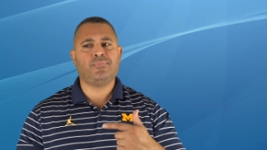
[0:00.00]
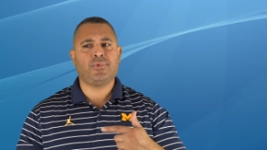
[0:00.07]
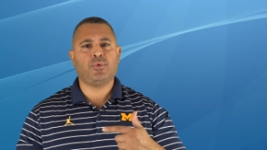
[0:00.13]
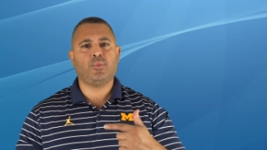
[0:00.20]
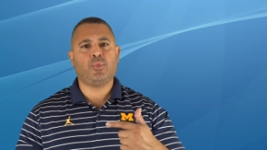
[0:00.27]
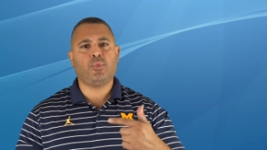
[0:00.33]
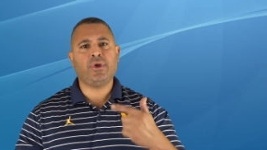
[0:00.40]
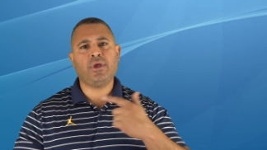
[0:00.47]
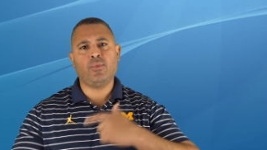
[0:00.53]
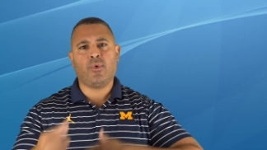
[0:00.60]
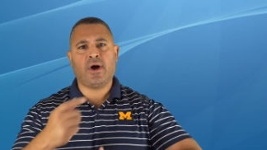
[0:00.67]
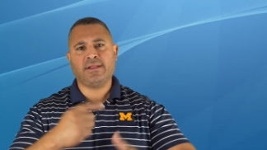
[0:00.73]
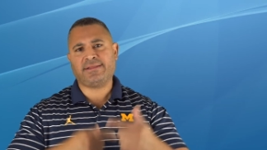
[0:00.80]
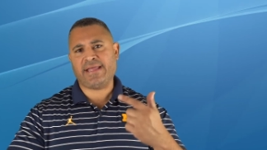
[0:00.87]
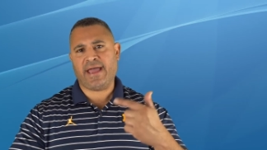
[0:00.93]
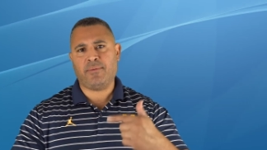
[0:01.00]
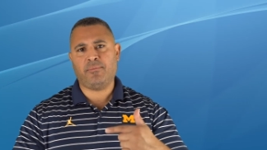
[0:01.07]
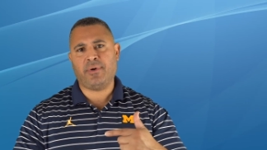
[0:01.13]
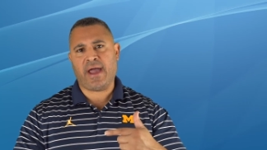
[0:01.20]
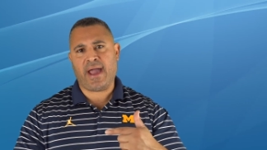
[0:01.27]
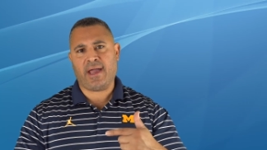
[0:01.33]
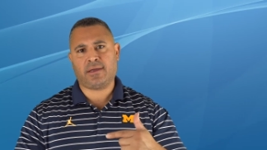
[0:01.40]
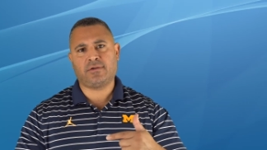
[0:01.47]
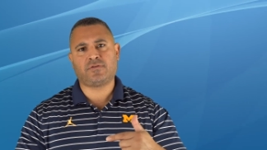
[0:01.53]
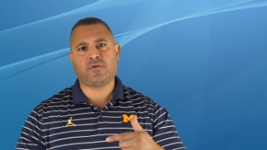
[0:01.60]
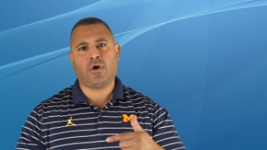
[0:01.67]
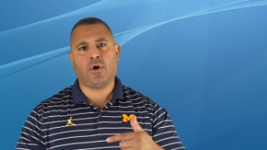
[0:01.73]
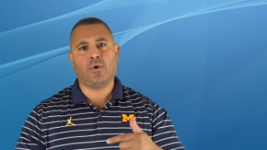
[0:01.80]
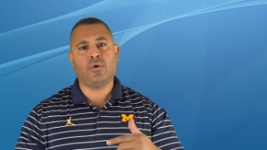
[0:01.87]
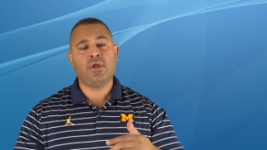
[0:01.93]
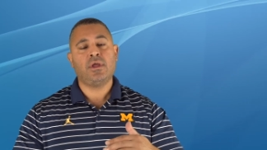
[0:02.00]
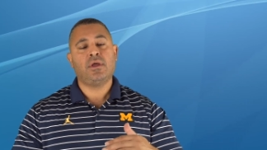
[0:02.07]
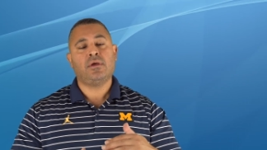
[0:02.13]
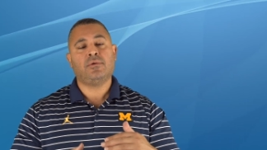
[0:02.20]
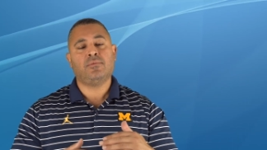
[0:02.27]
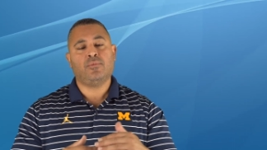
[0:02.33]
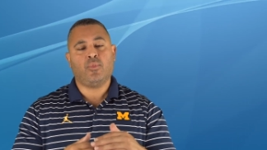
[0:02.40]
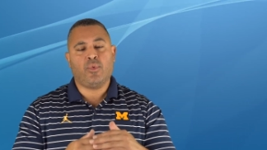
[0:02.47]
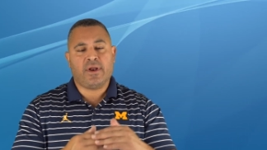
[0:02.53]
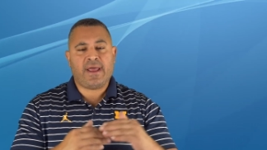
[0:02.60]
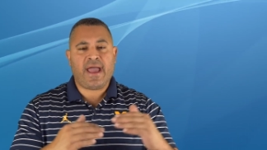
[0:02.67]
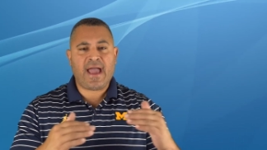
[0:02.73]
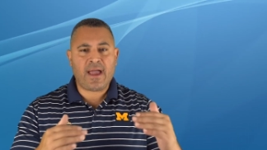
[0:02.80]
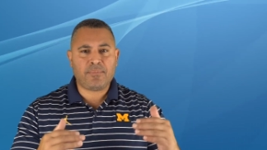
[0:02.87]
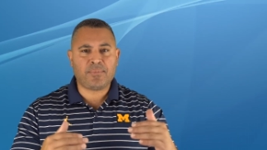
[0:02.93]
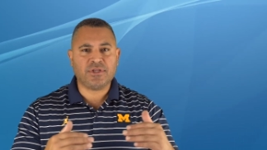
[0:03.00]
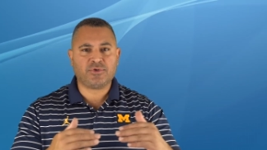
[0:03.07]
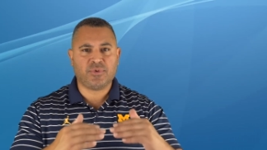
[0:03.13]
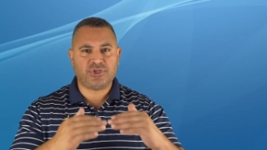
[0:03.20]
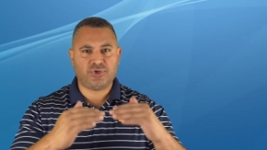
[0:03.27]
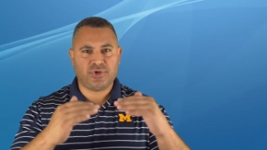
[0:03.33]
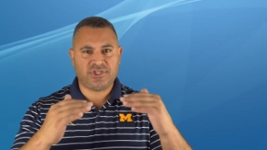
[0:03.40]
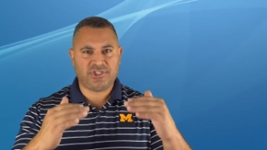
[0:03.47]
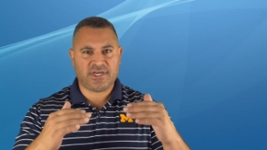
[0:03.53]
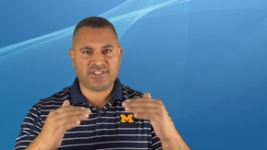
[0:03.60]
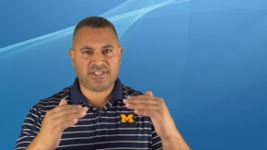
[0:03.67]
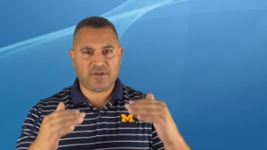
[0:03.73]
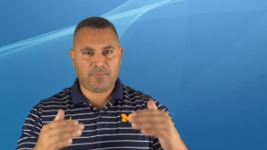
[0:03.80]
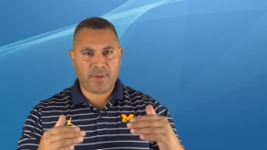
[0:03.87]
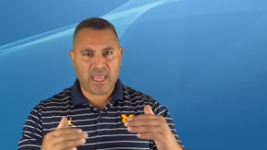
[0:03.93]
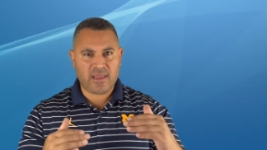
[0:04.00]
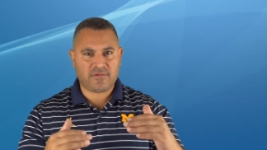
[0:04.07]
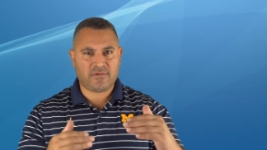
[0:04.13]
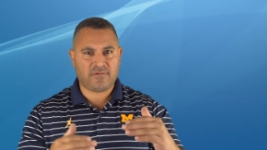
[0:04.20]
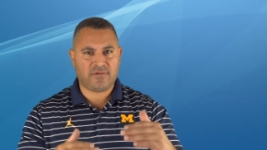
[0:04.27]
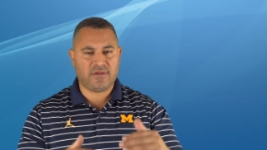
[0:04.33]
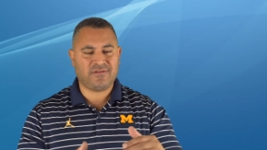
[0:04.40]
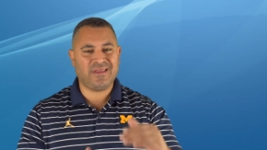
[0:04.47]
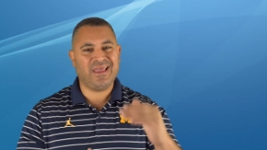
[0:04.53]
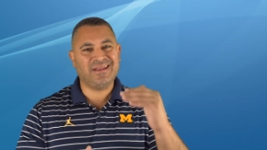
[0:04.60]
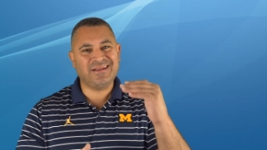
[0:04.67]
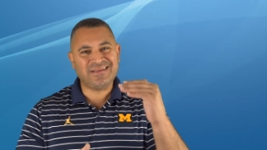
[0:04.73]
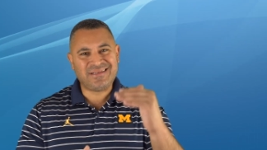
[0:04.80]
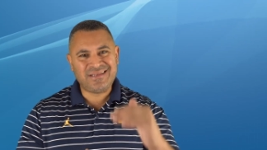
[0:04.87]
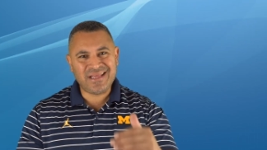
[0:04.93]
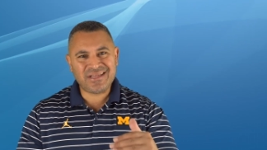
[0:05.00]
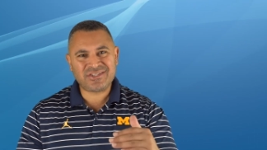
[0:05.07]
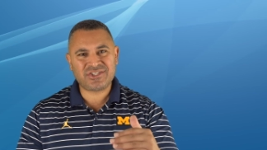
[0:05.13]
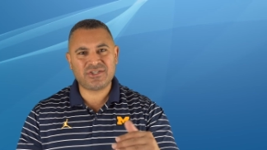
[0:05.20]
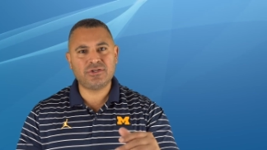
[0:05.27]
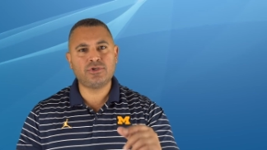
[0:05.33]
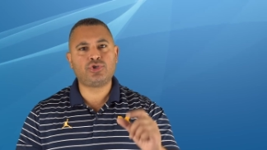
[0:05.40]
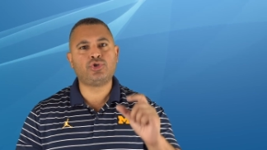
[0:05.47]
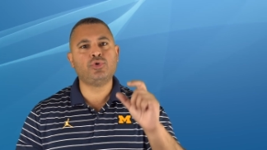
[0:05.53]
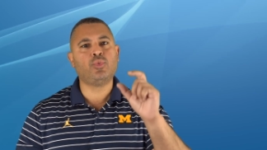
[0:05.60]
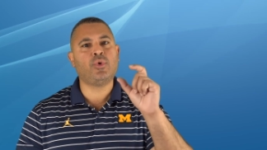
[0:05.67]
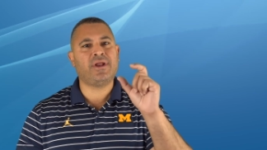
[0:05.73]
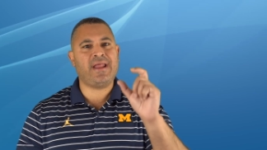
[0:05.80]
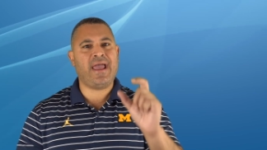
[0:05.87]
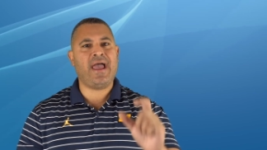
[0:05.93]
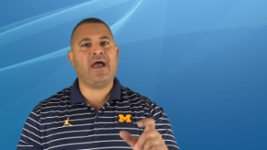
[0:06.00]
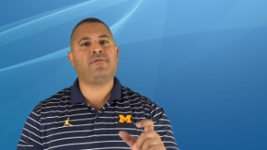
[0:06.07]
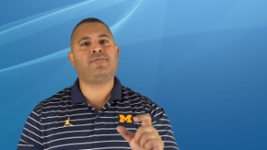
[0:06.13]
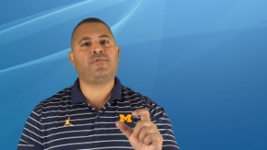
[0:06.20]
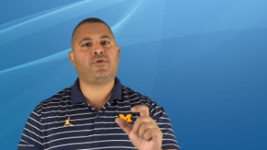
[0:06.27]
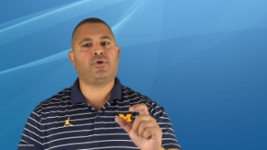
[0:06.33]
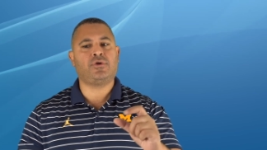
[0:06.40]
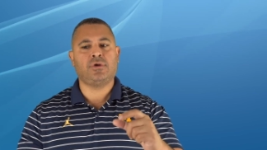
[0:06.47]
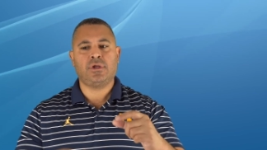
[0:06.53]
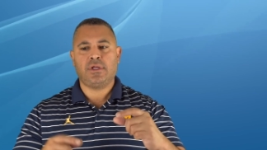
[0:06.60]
we want that back. So what happens with your adjusted basis is, in addition to whatever